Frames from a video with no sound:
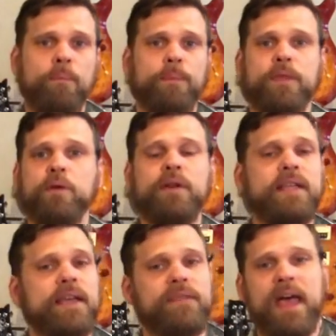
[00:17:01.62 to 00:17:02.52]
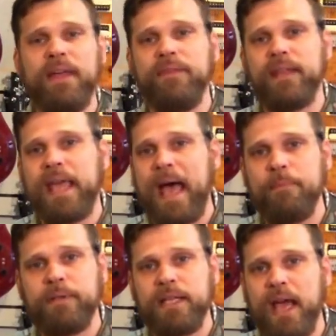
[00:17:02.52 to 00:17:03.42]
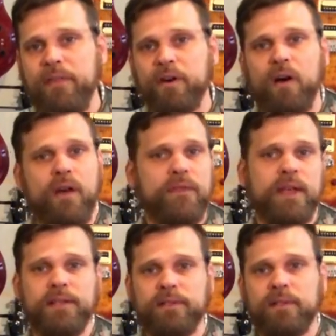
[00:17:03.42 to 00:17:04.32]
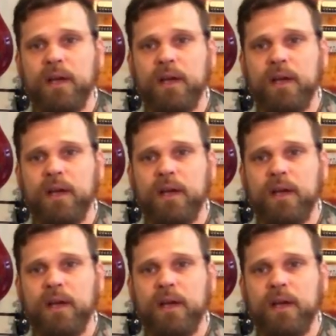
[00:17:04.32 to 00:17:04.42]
You can get the head and the cab together on this